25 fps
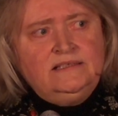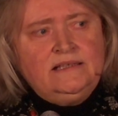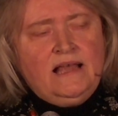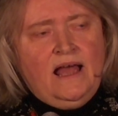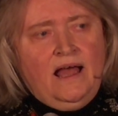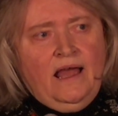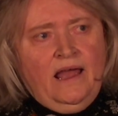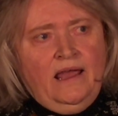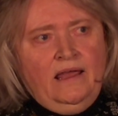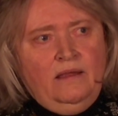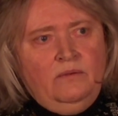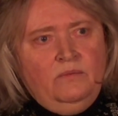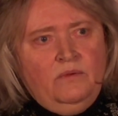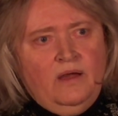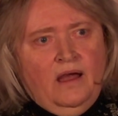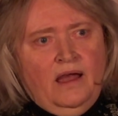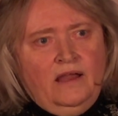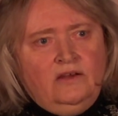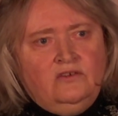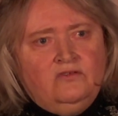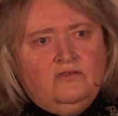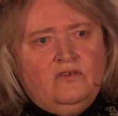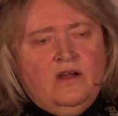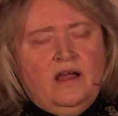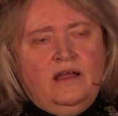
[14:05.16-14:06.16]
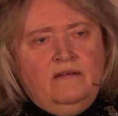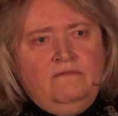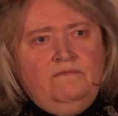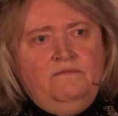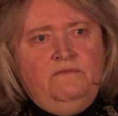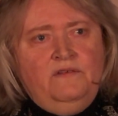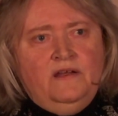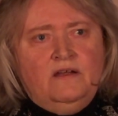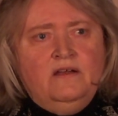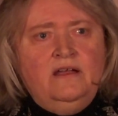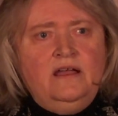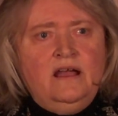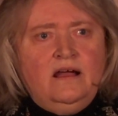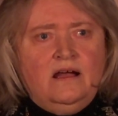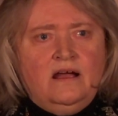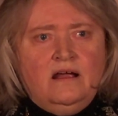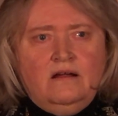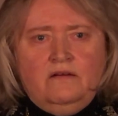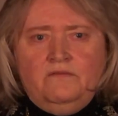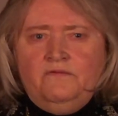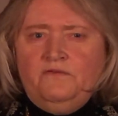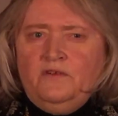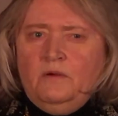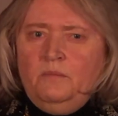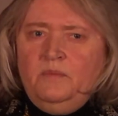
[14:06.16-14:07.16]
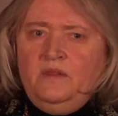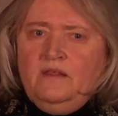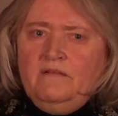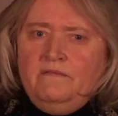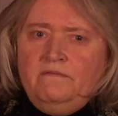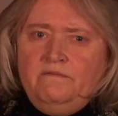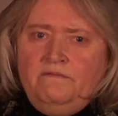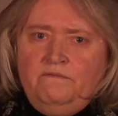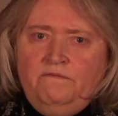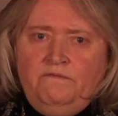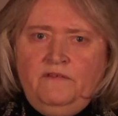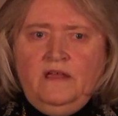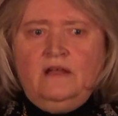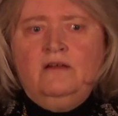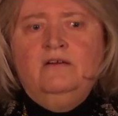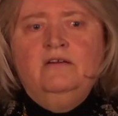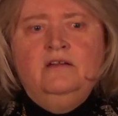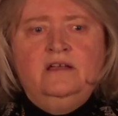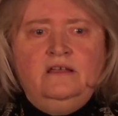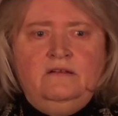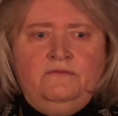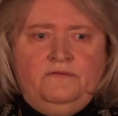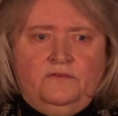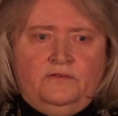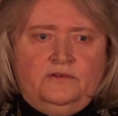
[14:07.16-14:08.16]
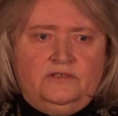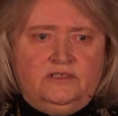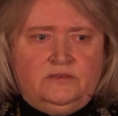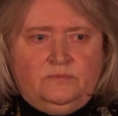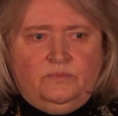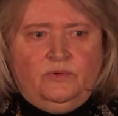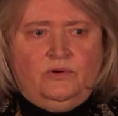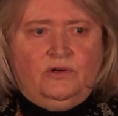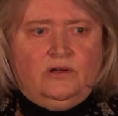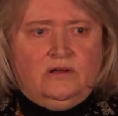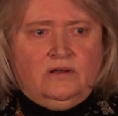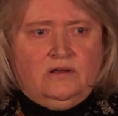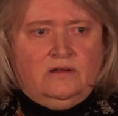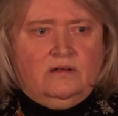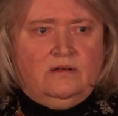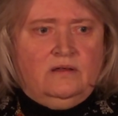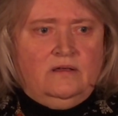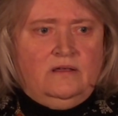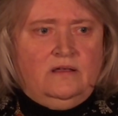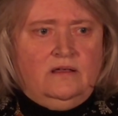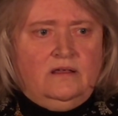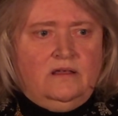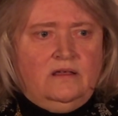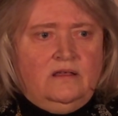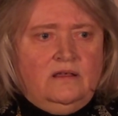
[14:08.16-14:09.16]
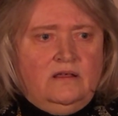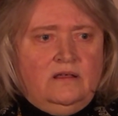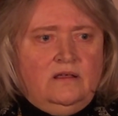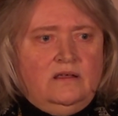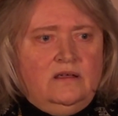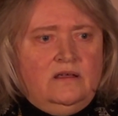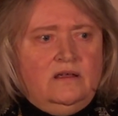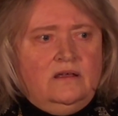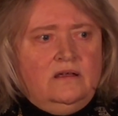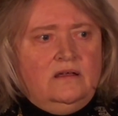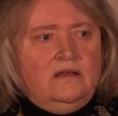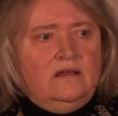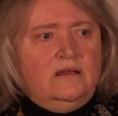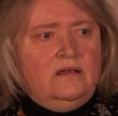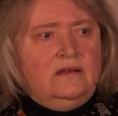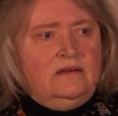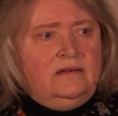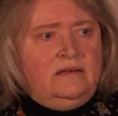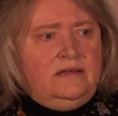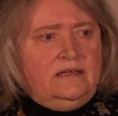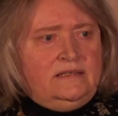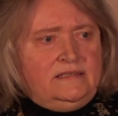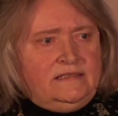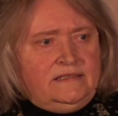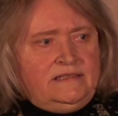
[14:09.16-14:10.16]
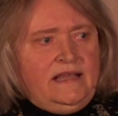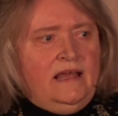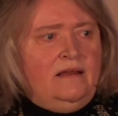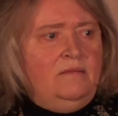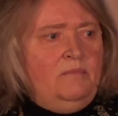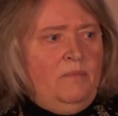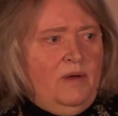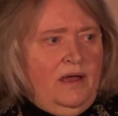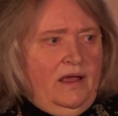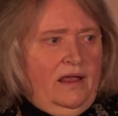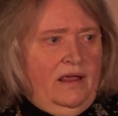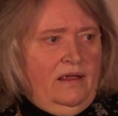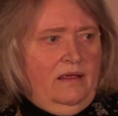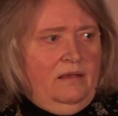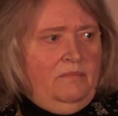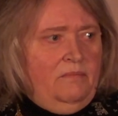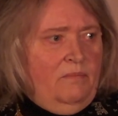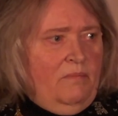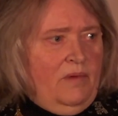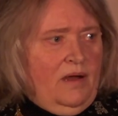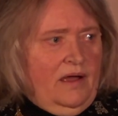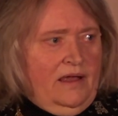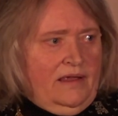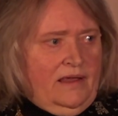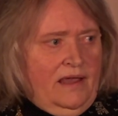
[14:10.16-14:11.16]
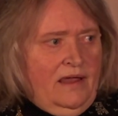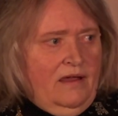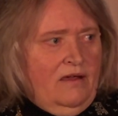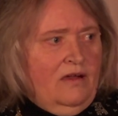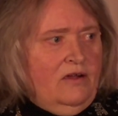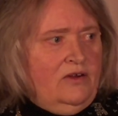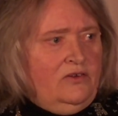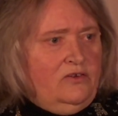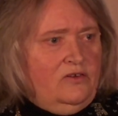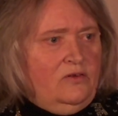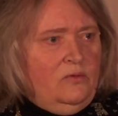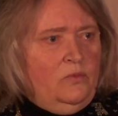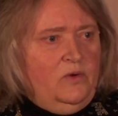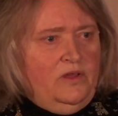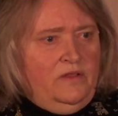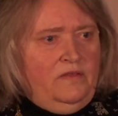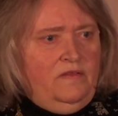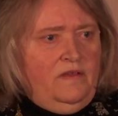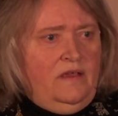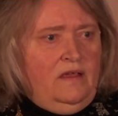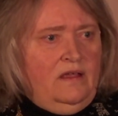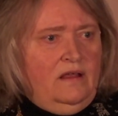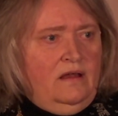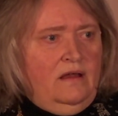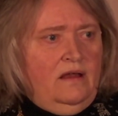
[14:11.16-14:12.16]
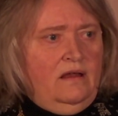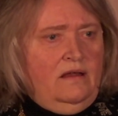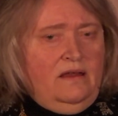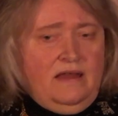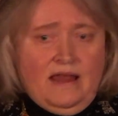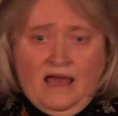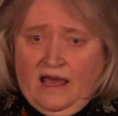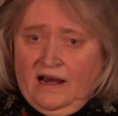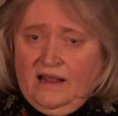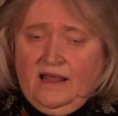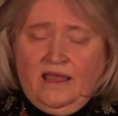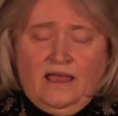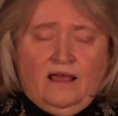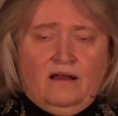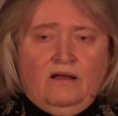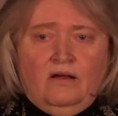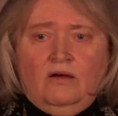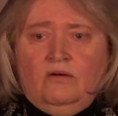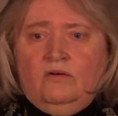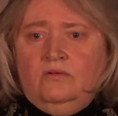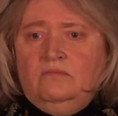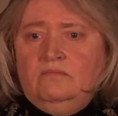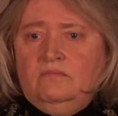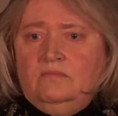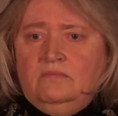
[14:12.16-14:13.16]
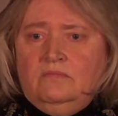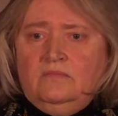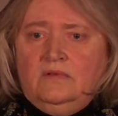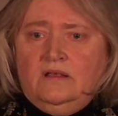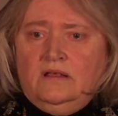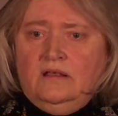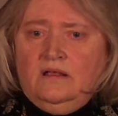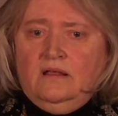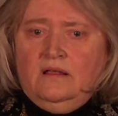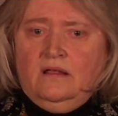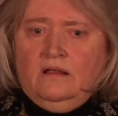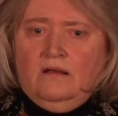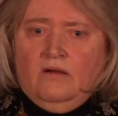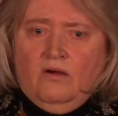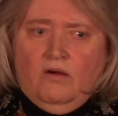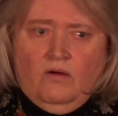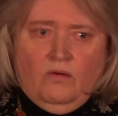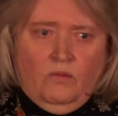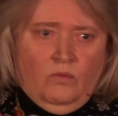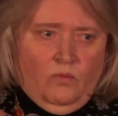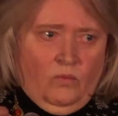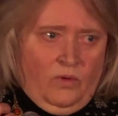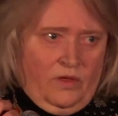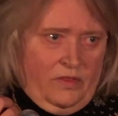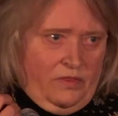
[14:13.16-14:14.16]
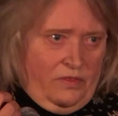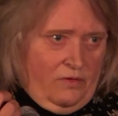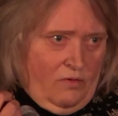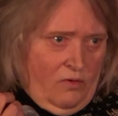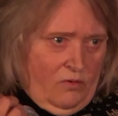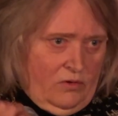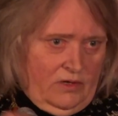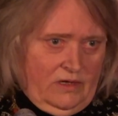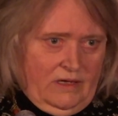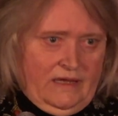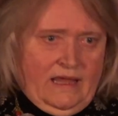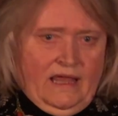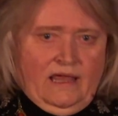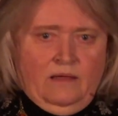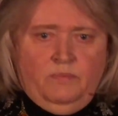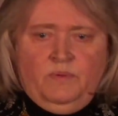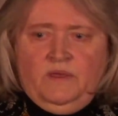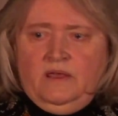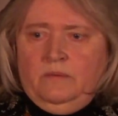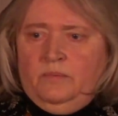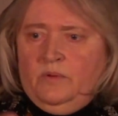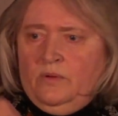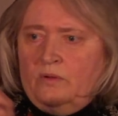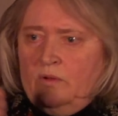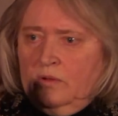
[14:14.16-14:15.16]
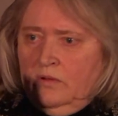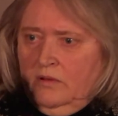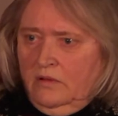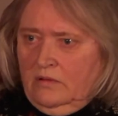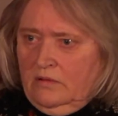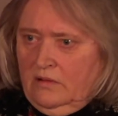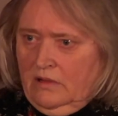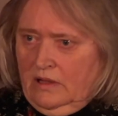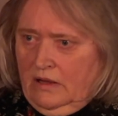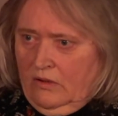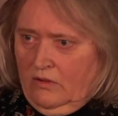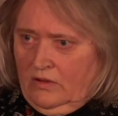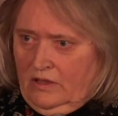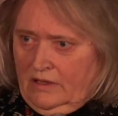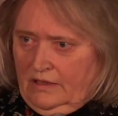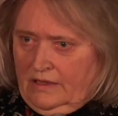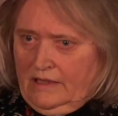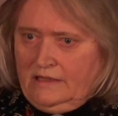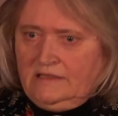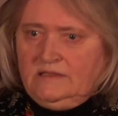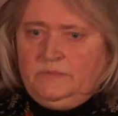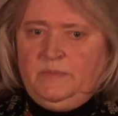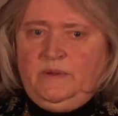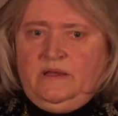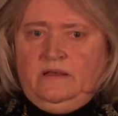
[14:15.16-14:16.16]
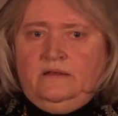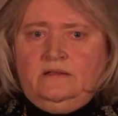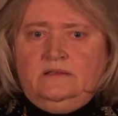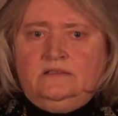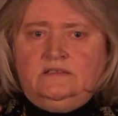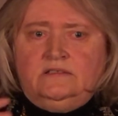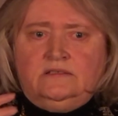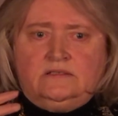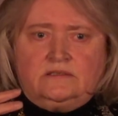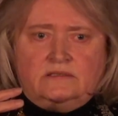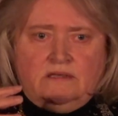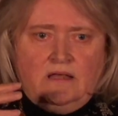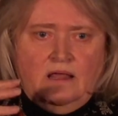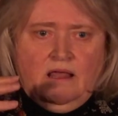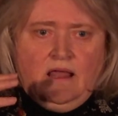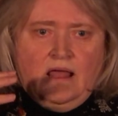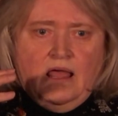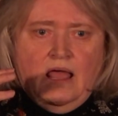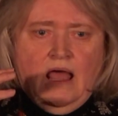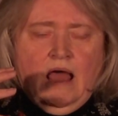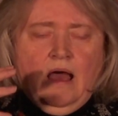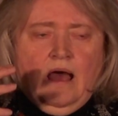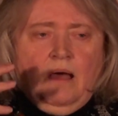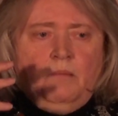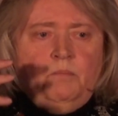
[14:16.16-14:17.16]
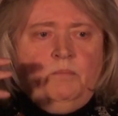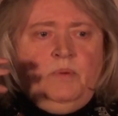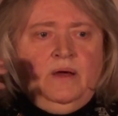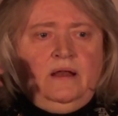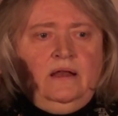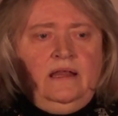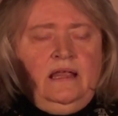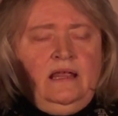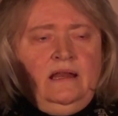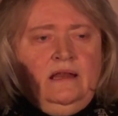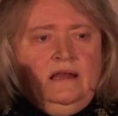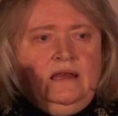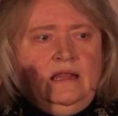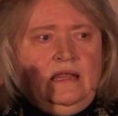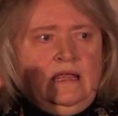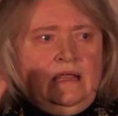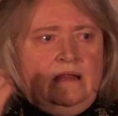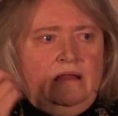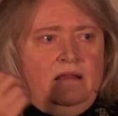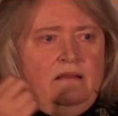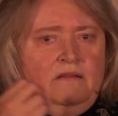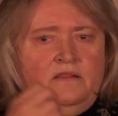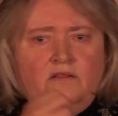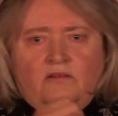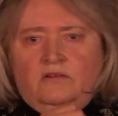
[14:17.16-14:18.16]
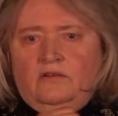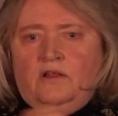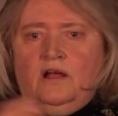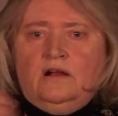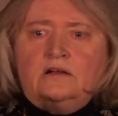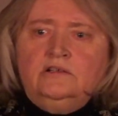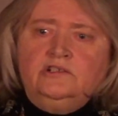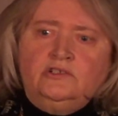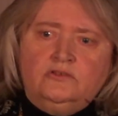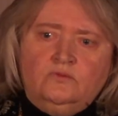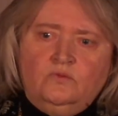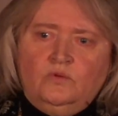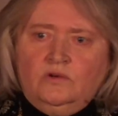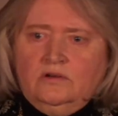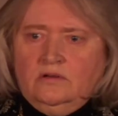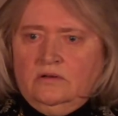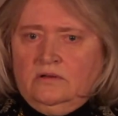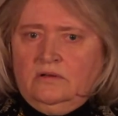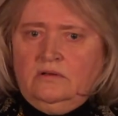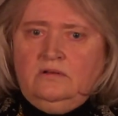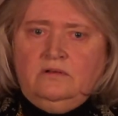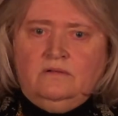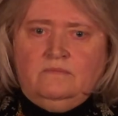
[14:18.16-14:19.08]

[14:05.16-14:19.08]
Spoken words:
I tried very hard from the very first book to set my character within, not a ghetto, with only gay people, only lesbians, but in the larger world.